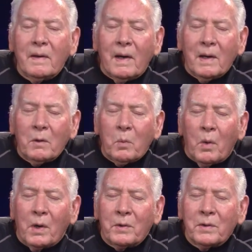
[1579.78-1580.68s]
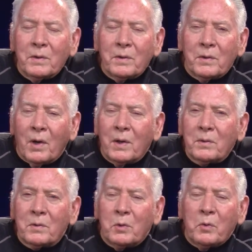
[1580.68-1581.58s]
I'll wander not
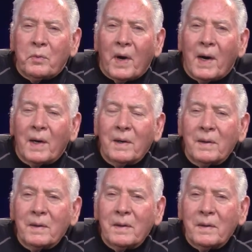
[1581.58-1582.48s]
too far,